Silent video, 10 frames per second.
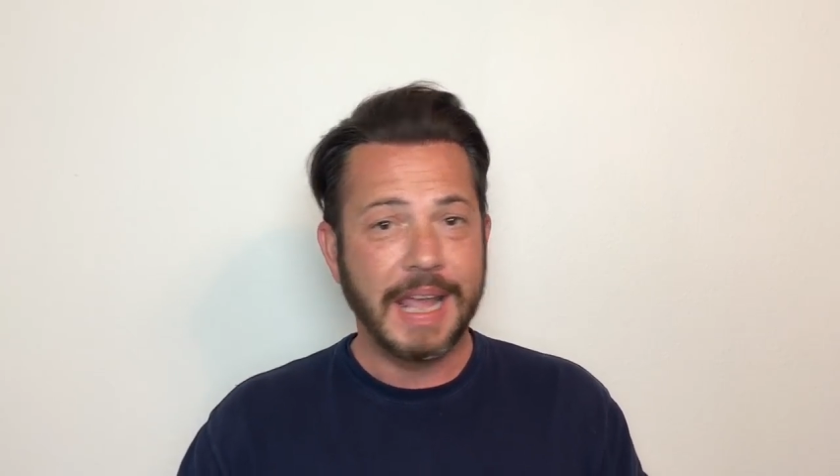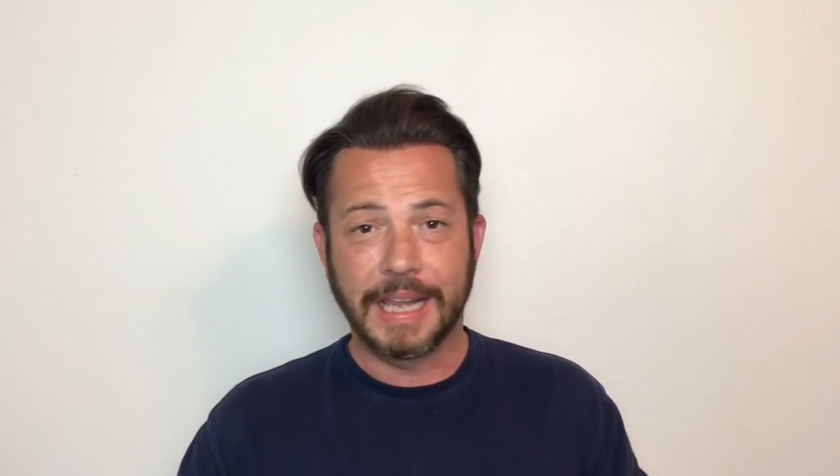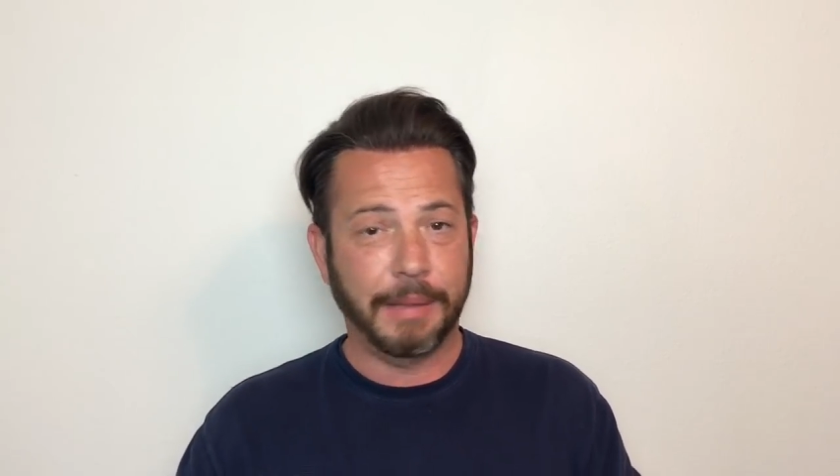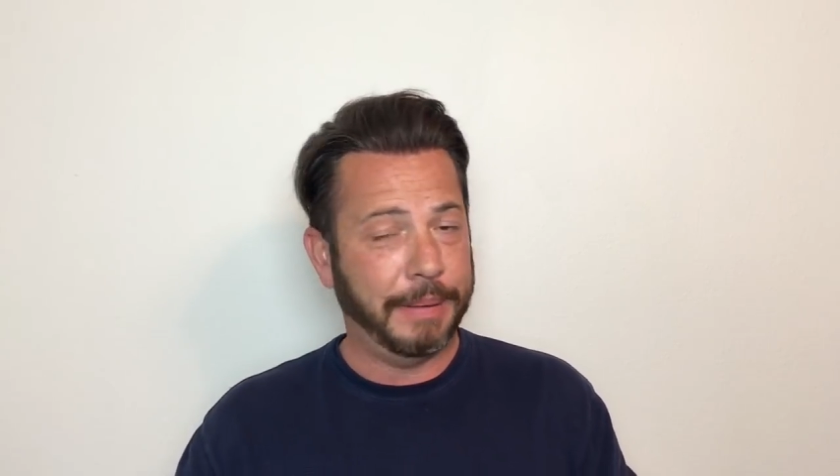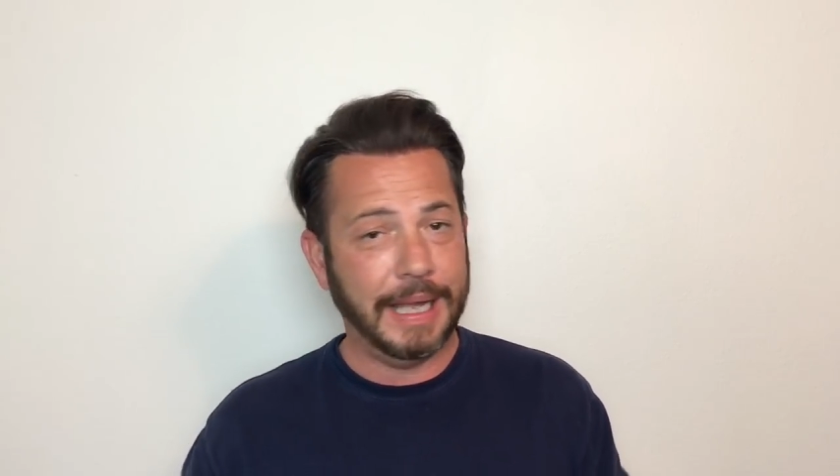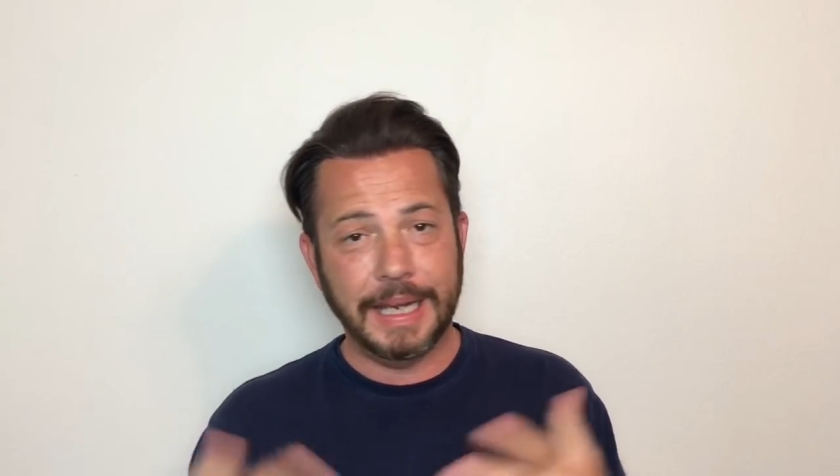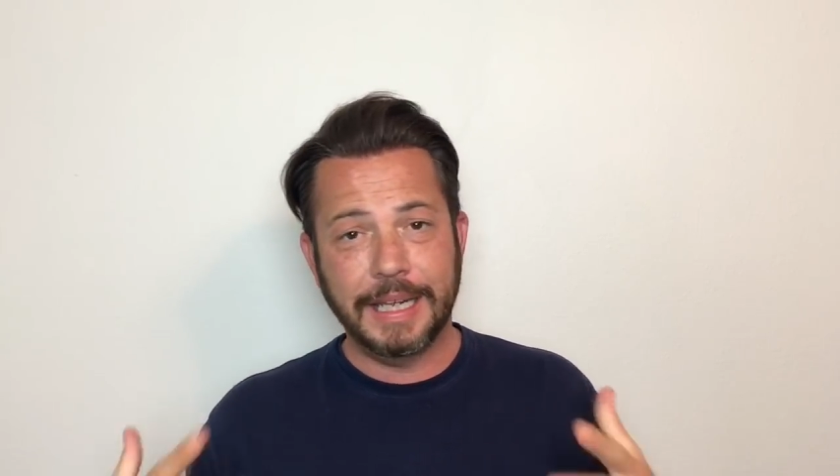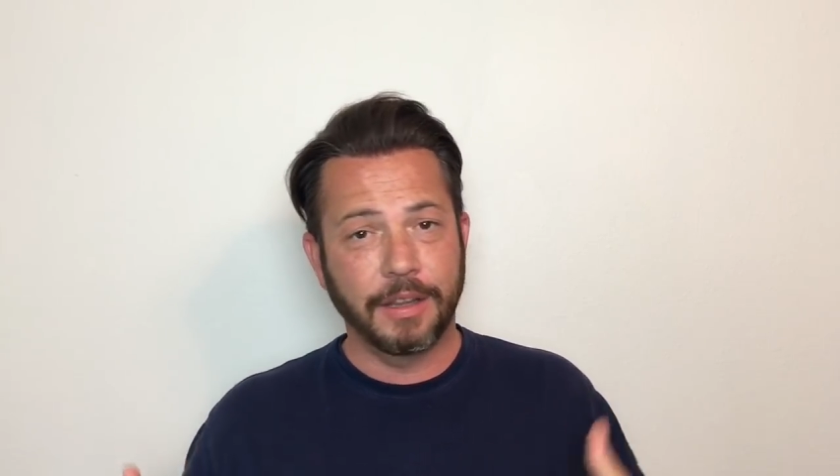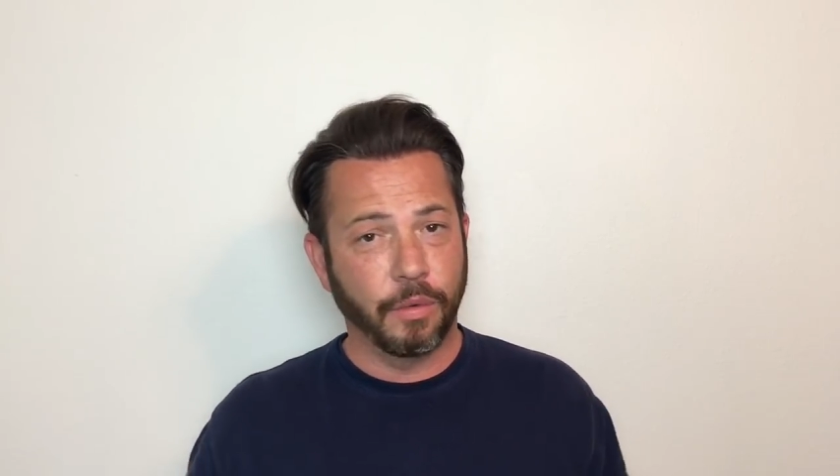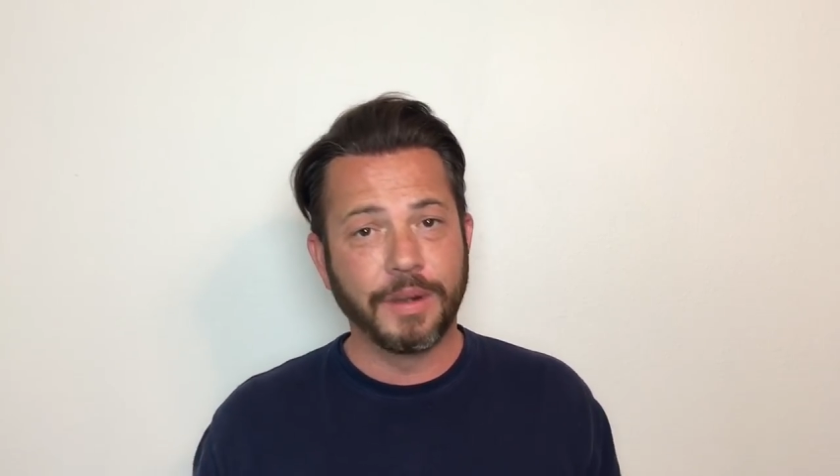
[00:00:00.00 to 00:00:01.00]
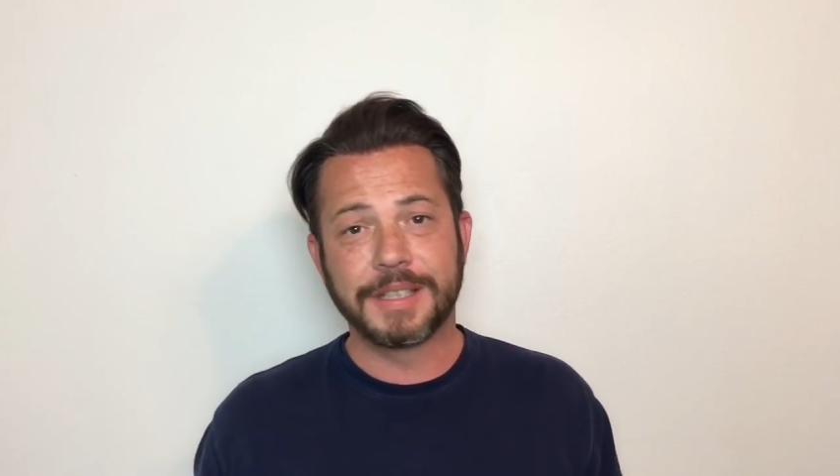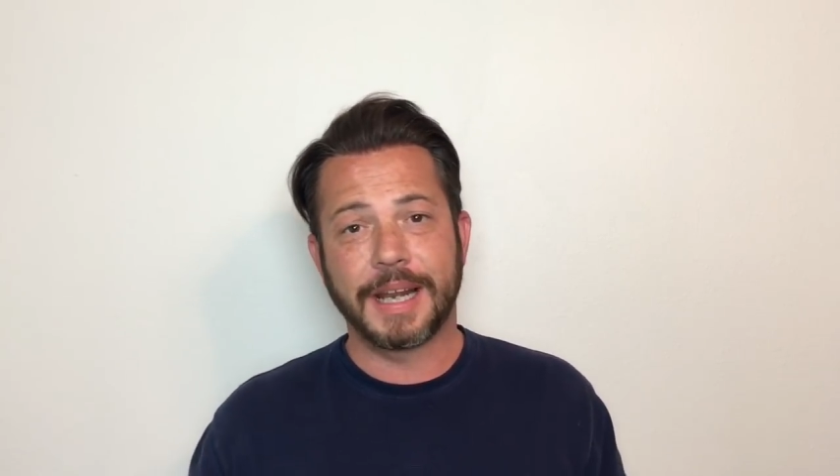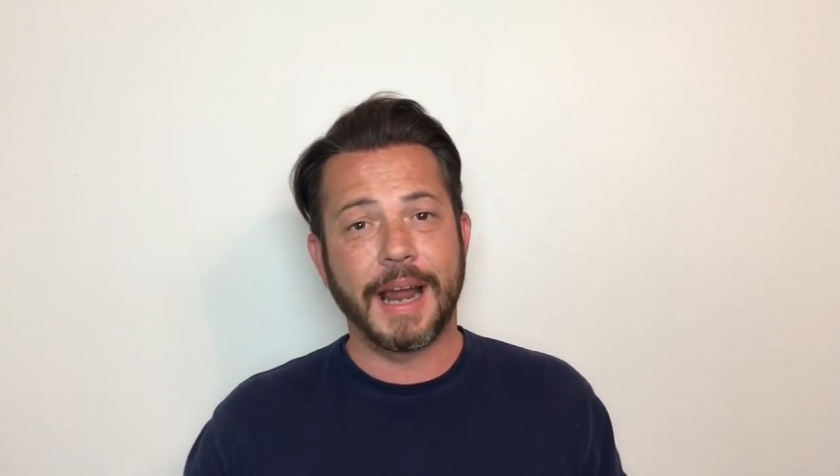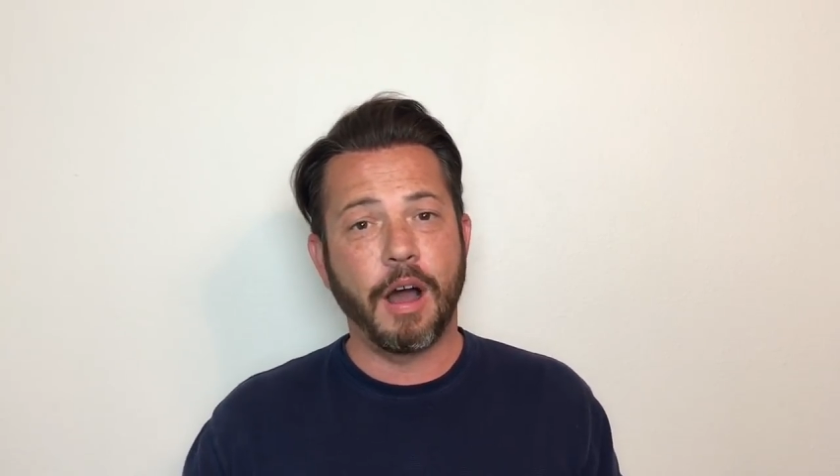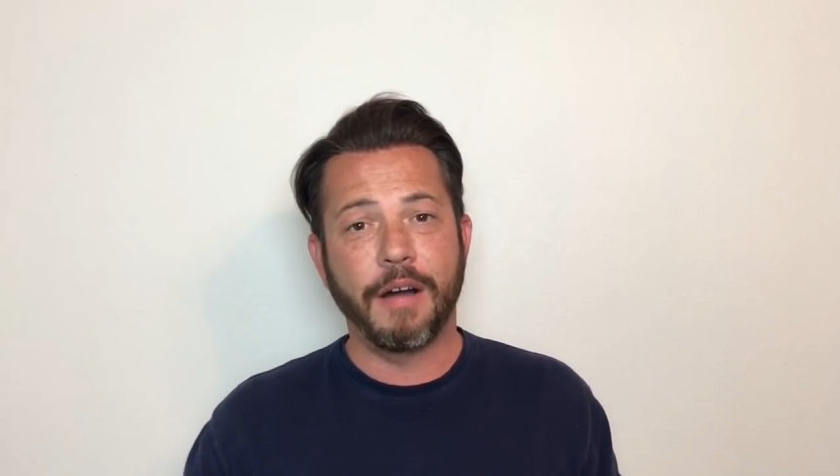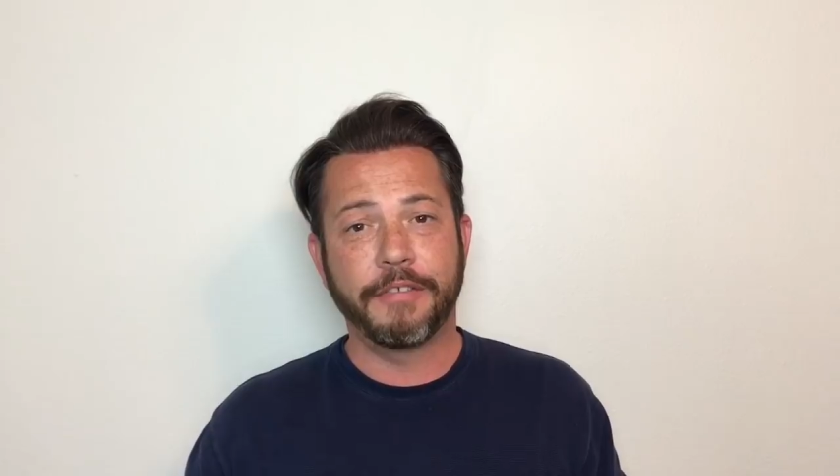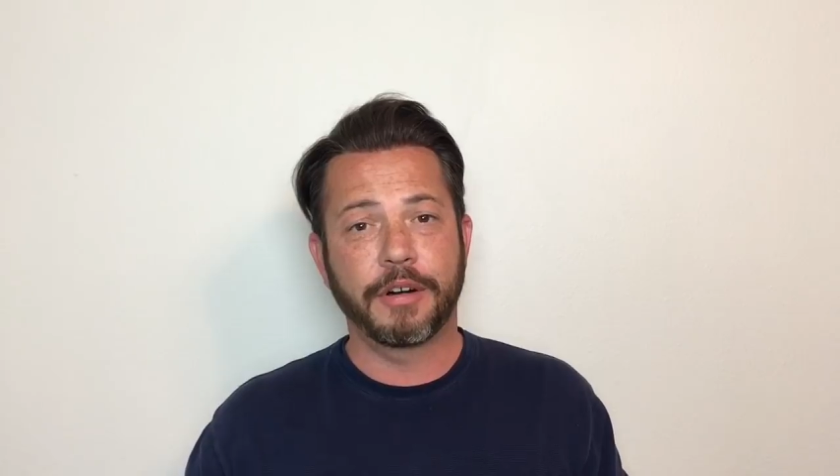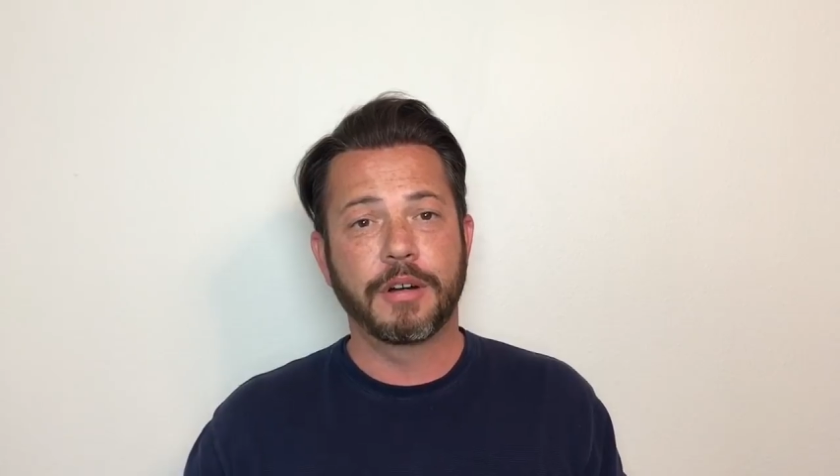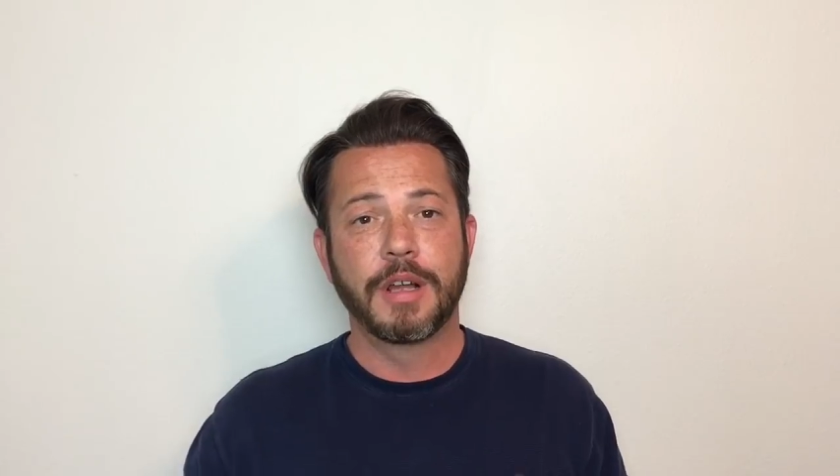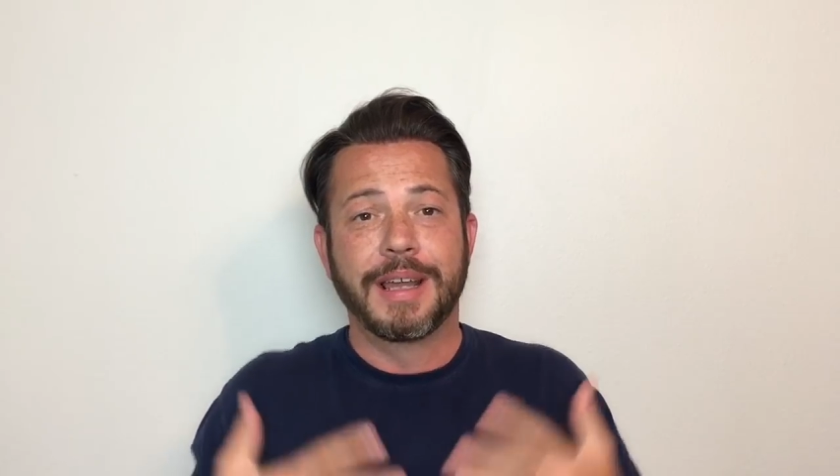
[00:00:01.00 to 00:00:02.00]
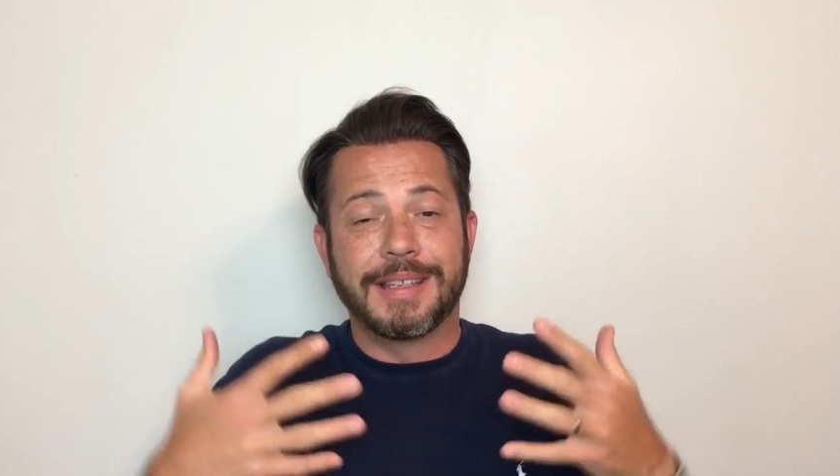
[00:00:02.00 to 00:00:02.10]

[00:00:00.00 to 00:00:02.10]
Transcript: it could be any of the ones that I offer.